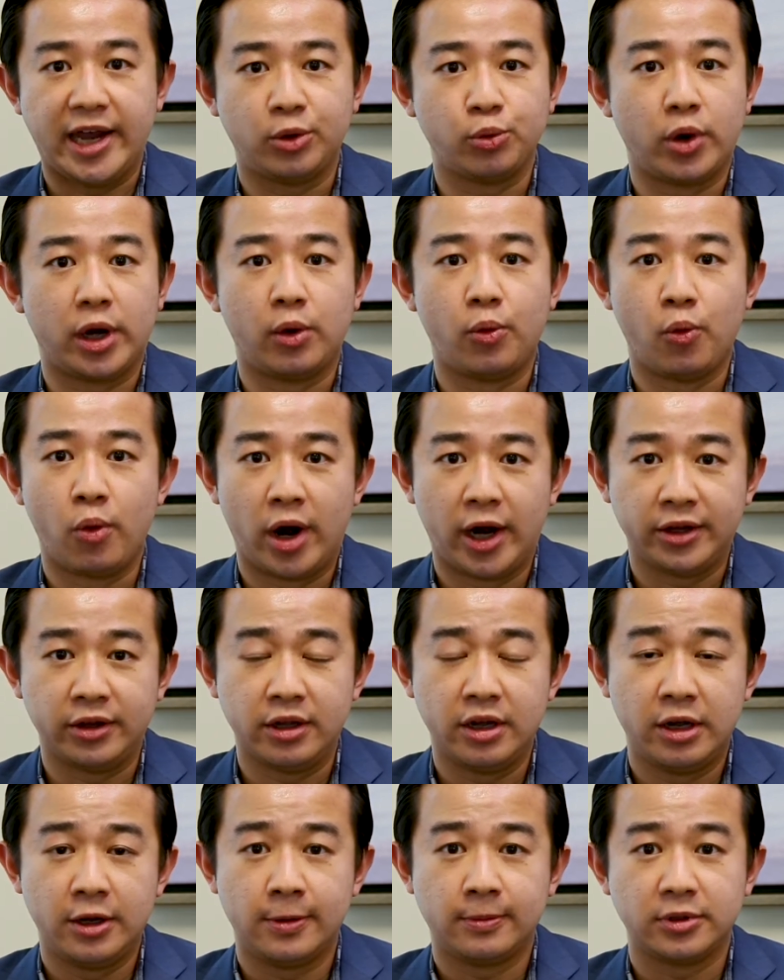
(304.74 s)

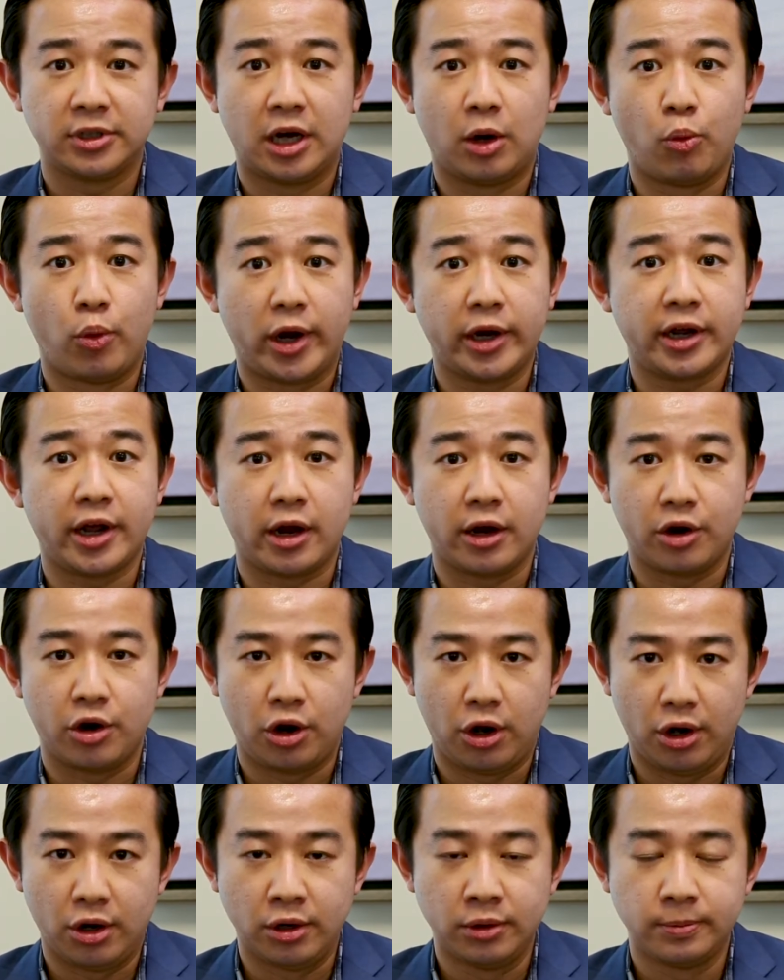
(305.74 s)
811 that one can
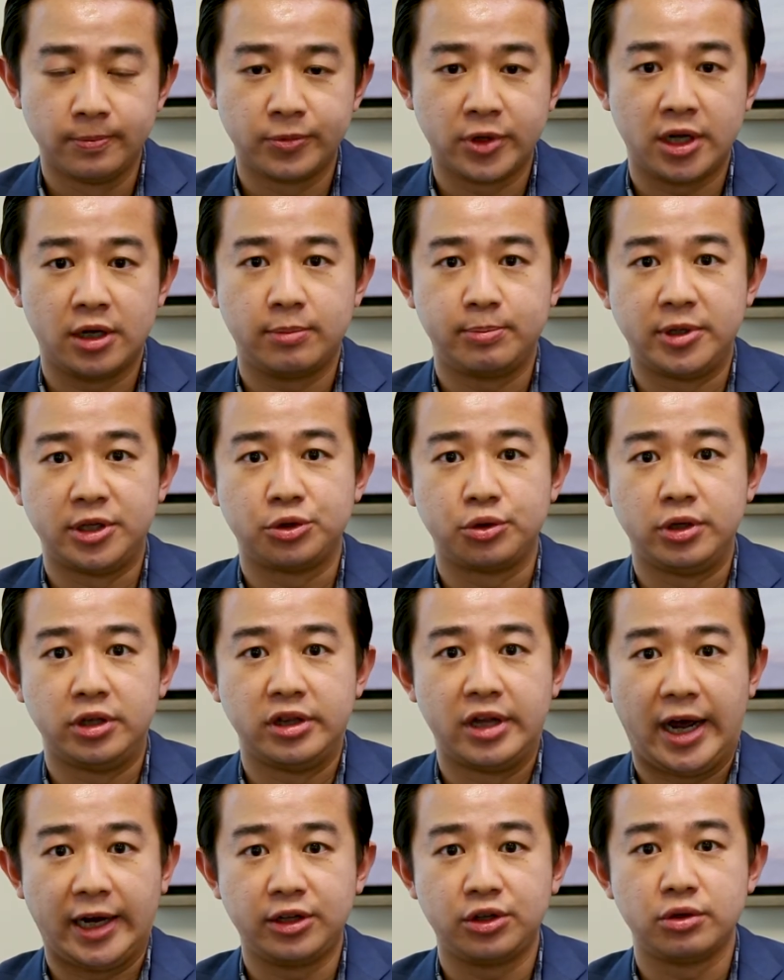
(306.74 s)
call
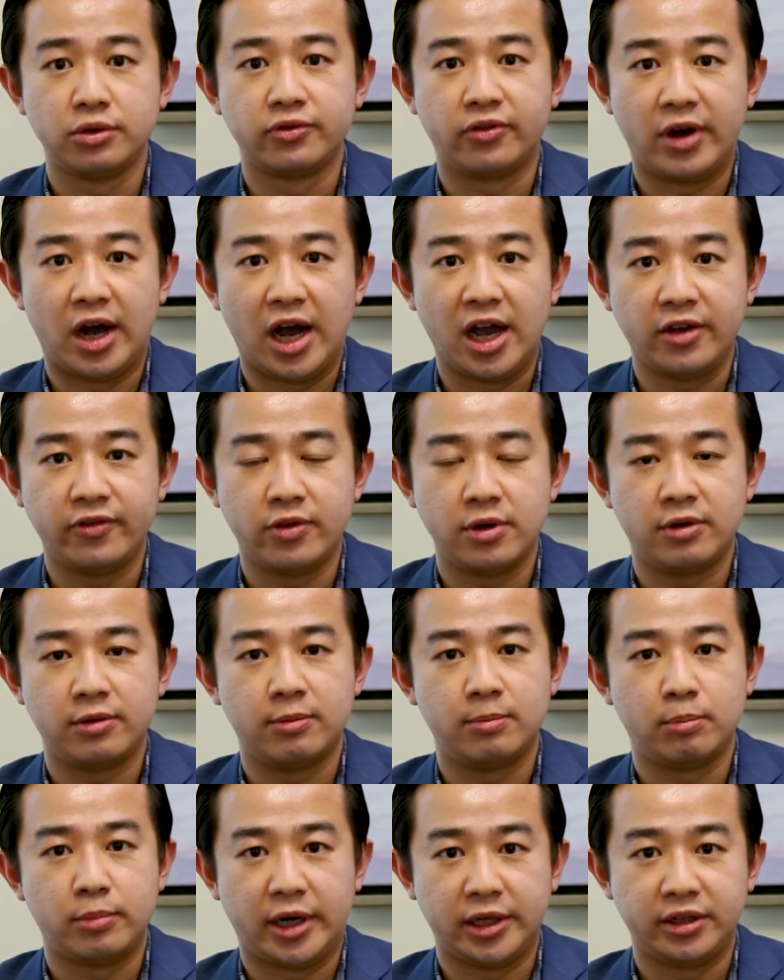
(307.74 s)
between 9 to 5,
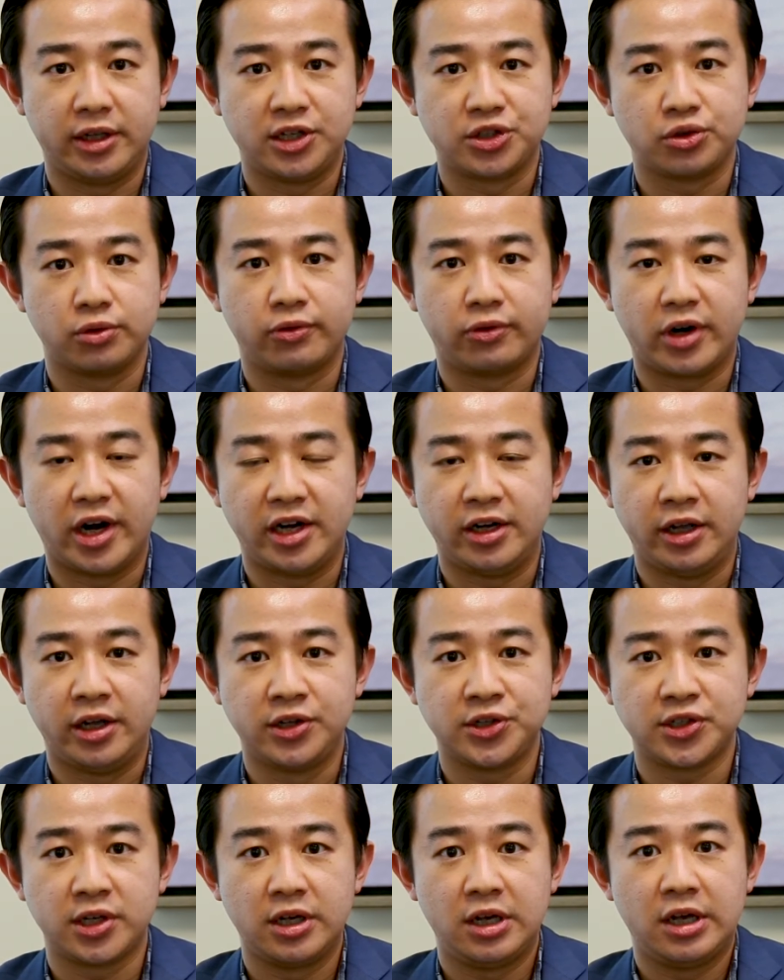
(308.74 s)
Mondays to
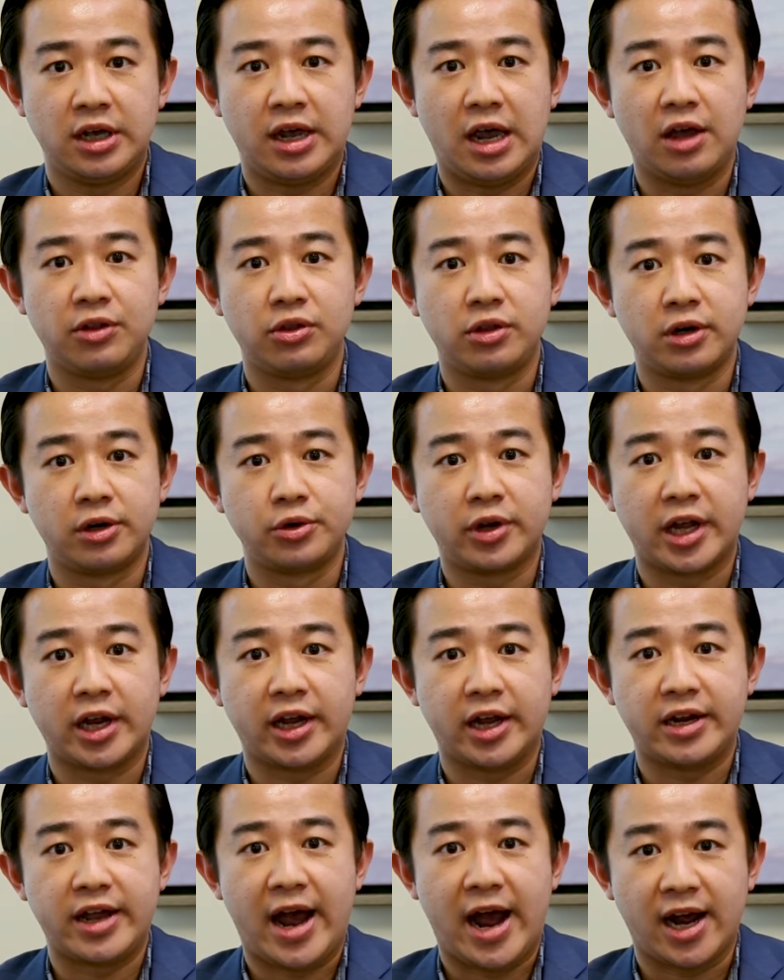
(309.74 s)
Fridays, and there you can
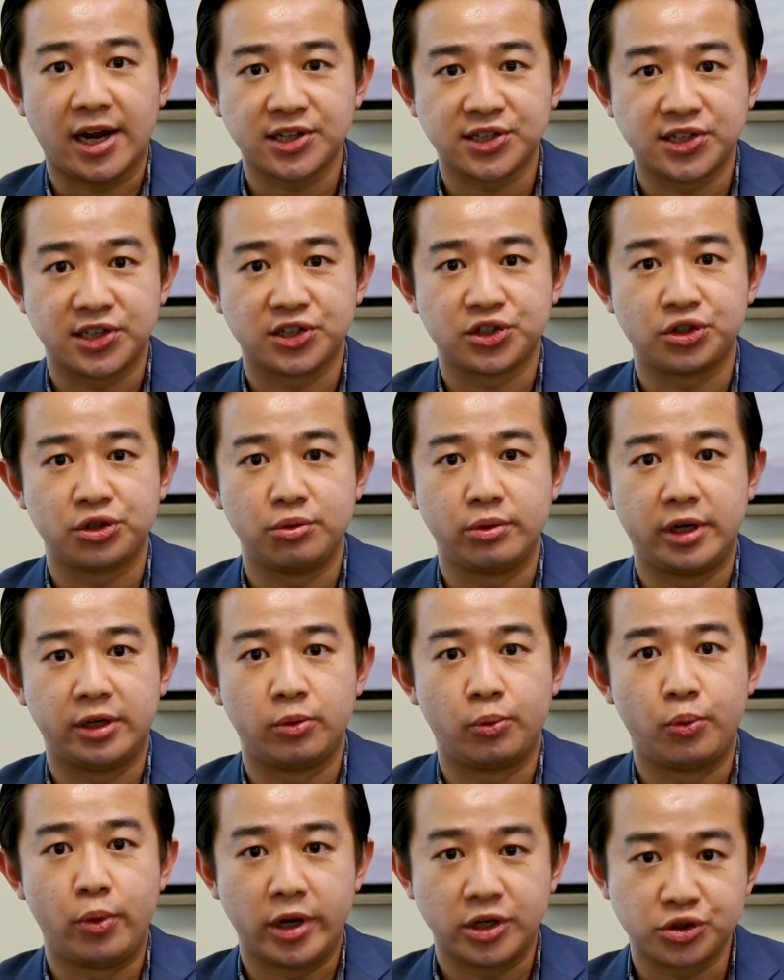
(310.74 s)
get access to a
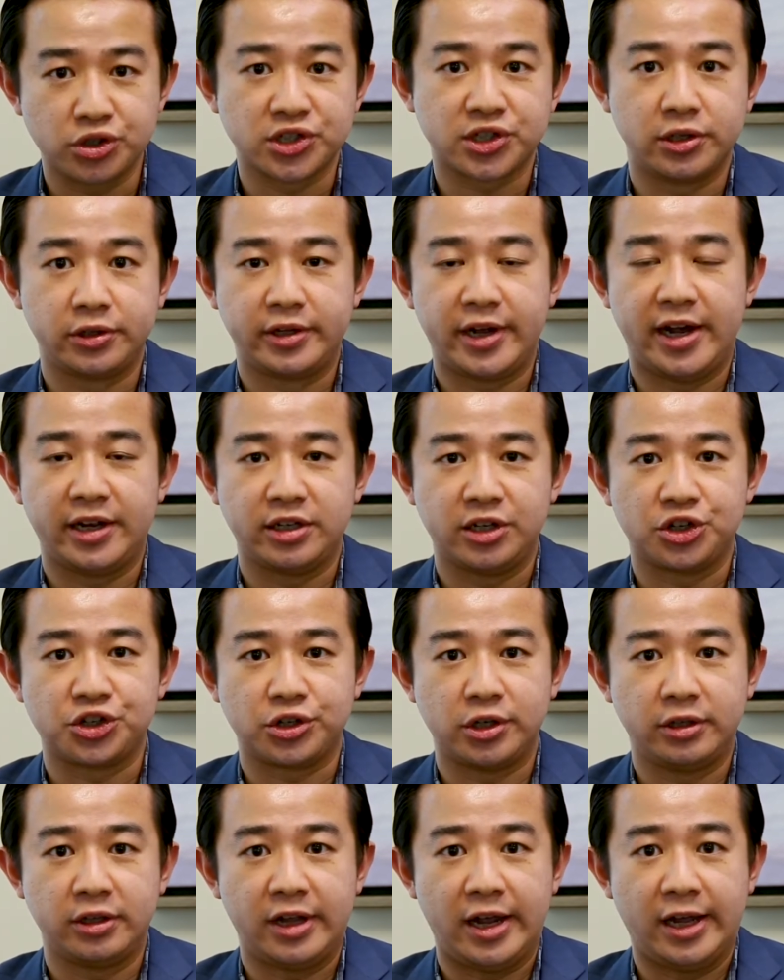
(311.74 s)
registered
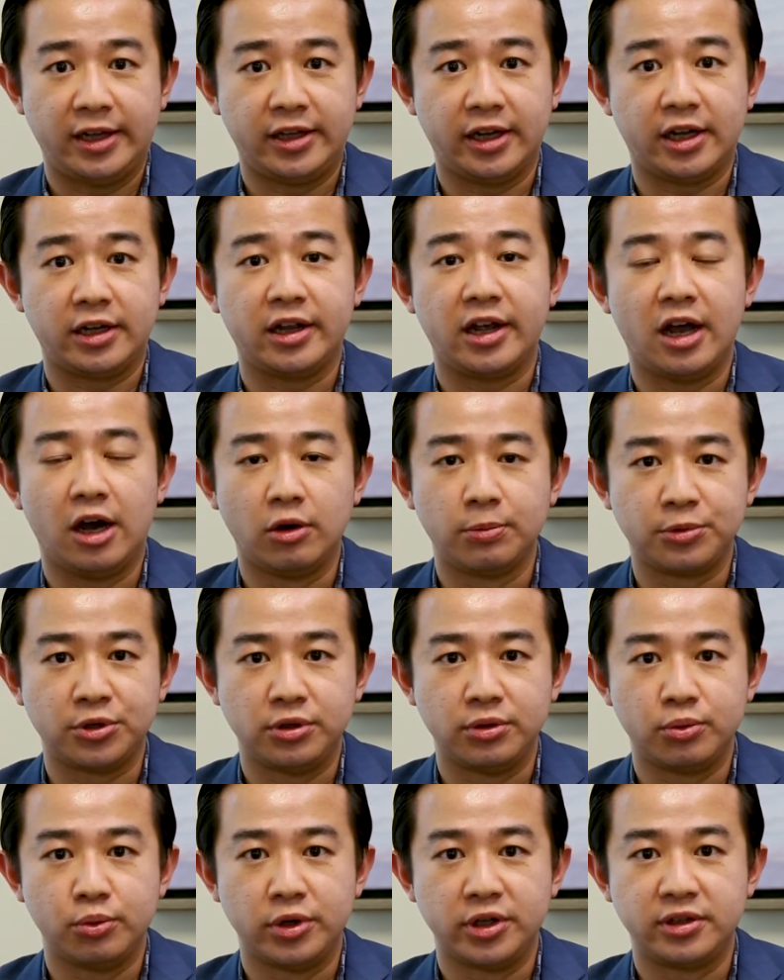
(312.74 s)
dietitian and they can help
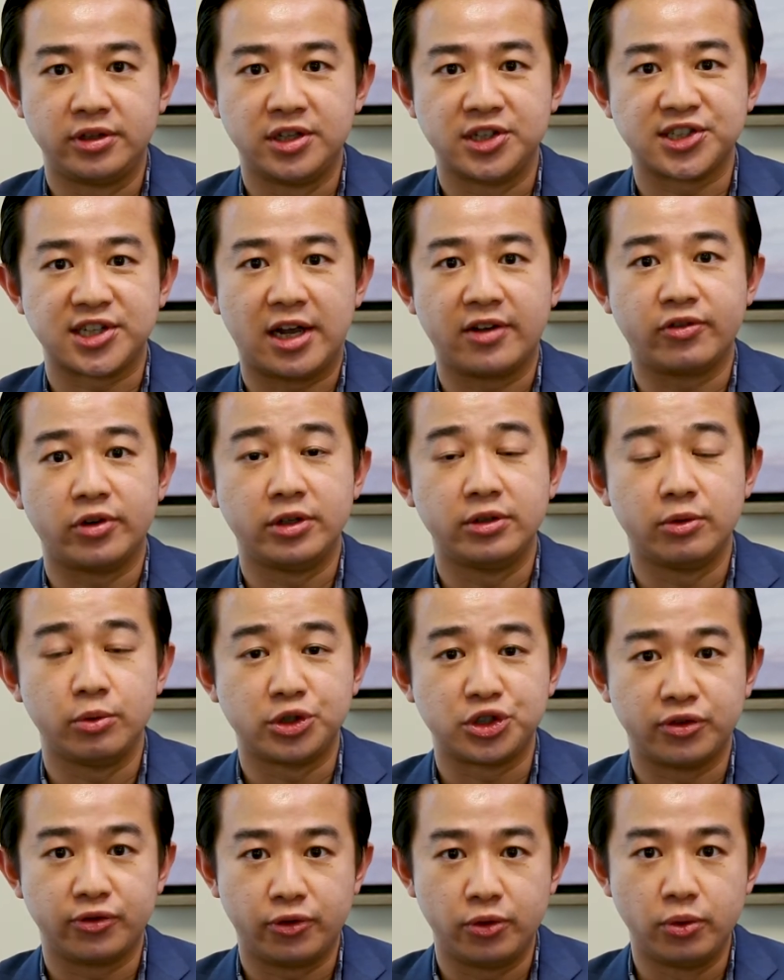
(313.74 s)
you with deciphering
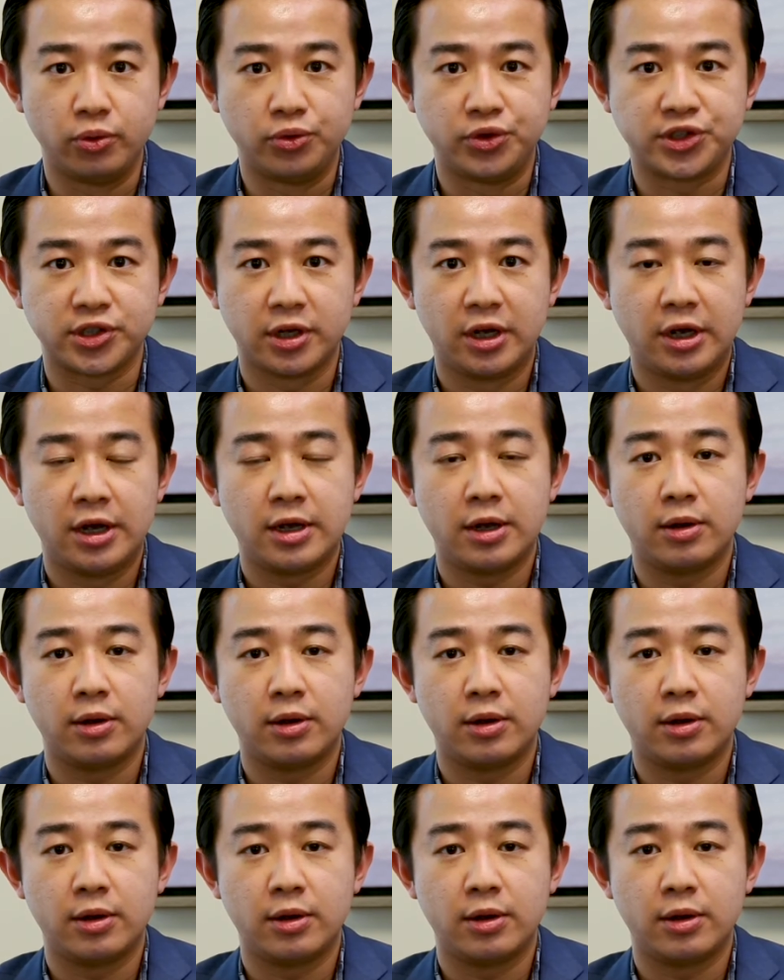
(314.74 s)
which foods